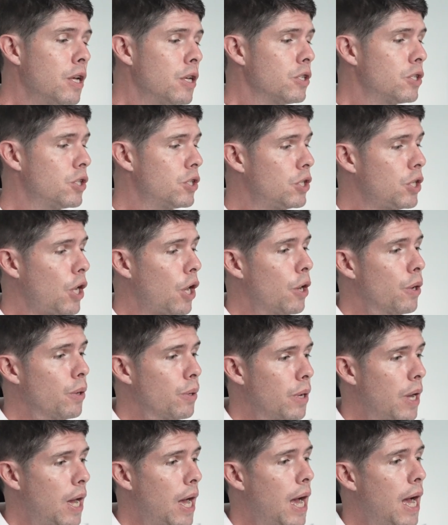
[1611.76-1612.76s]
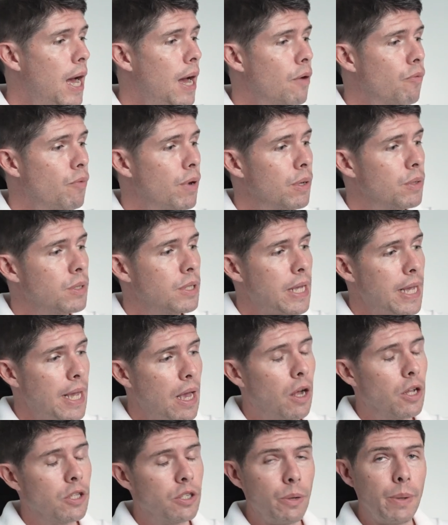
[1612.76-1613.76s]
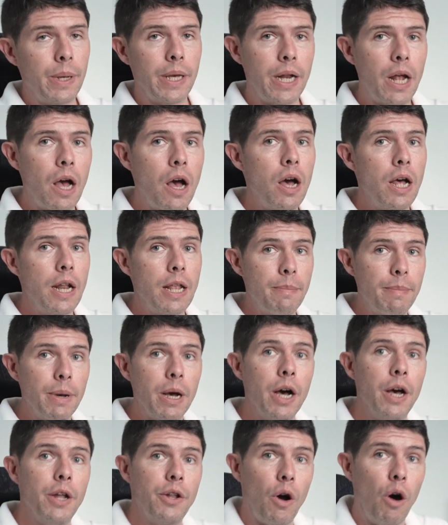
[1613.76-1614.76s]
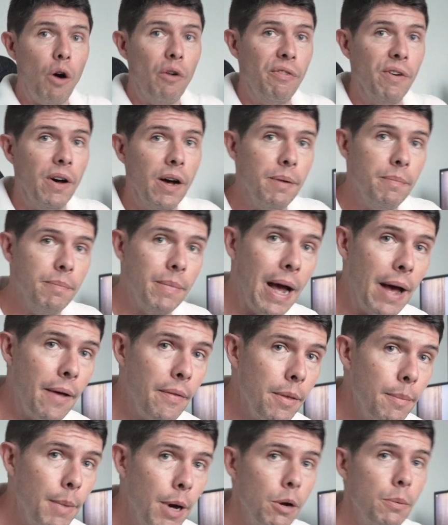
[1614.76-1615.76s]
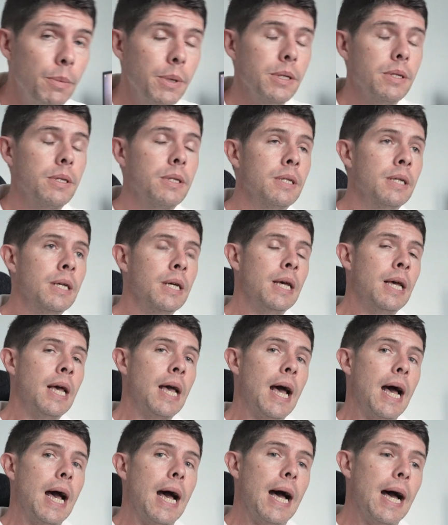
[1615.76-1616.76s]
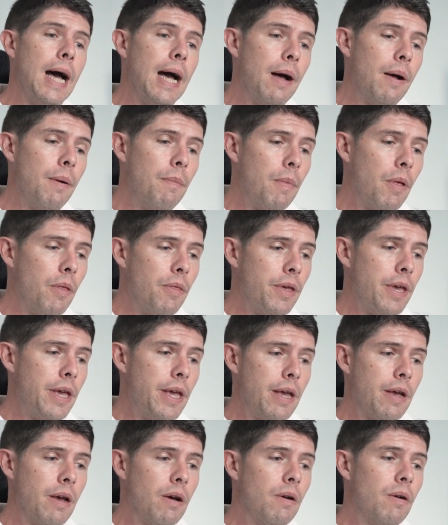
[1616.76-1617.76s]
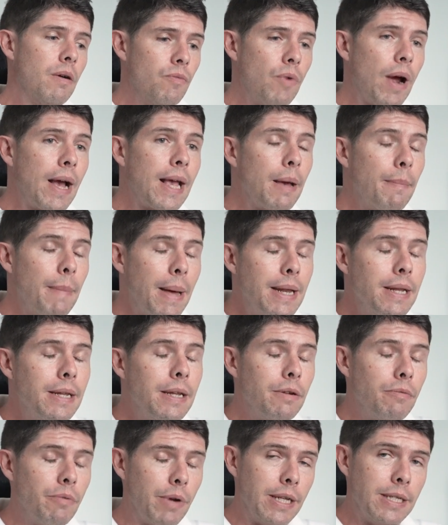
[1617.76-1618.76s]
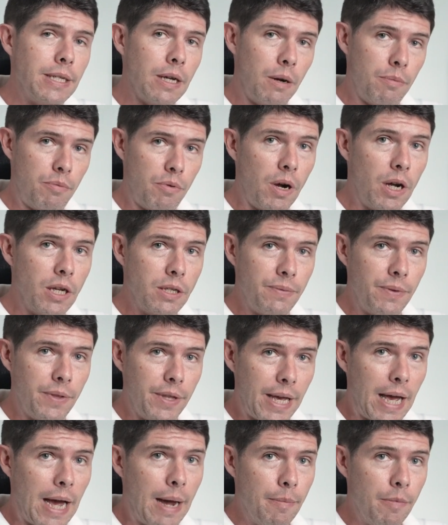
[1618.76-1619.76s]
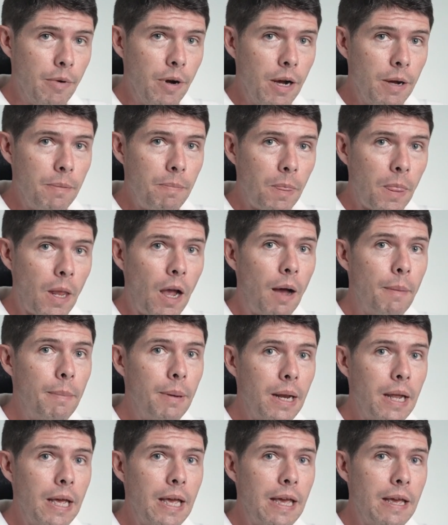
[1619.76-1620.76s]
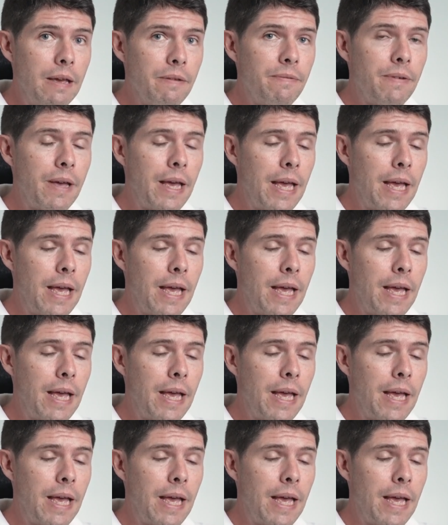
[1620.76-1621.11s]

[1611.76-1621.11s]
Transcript: So, Realsee are doing an early bird offer at the moment. The recommended retail price for the camera, I believe,